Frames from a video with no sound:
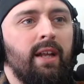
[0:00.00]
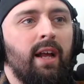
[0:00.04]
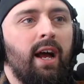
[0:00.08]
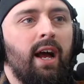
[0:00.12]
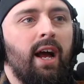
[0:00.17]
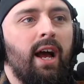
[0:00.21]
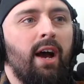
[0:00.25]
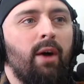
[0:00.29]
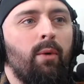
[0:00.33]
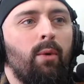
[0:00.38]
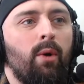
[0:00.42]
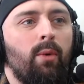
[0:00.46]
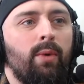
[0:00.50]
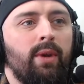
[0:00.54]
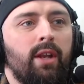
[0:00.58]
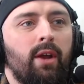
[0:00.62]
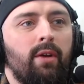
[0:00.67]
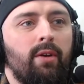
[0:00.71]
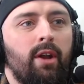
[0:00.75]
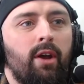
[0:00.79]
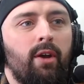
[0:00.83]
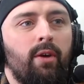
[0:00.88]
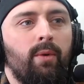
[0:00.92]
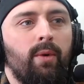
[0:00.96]
Well, we
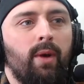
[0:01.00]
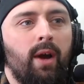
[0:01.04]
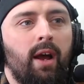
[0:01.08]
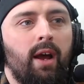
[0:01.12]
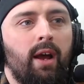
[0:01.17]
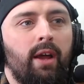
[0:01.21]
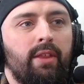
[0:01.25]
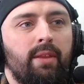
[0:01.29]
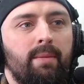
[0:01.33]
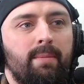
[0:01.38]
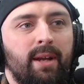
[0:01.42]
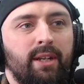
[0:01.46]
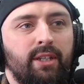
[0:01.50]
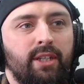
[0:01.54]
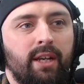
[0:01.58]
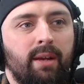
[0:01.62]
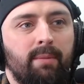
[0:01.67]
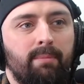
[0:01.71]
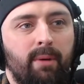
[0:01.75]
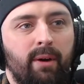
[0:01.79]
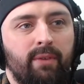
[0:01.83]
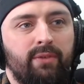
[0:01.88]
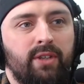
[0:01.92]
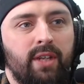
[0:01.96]
don't know the magic
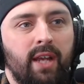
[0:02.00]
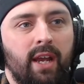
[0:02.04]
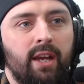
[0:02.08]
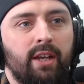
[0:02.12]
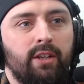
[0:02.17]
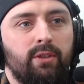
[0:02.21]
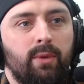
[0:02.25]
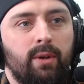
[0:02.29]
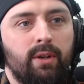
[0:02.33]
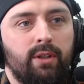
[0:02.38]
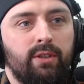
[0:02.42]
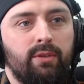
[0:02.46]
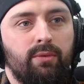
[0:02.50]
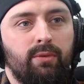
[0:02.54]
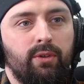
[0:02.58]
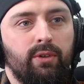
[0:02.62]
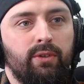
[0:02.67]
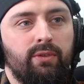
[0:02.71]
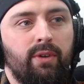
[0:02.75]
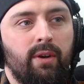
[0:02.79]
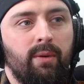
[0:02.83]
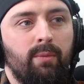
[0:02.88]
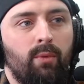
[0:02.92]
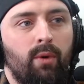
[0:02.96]
and buffs yet, as well as the rules
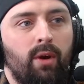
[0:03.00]
for him.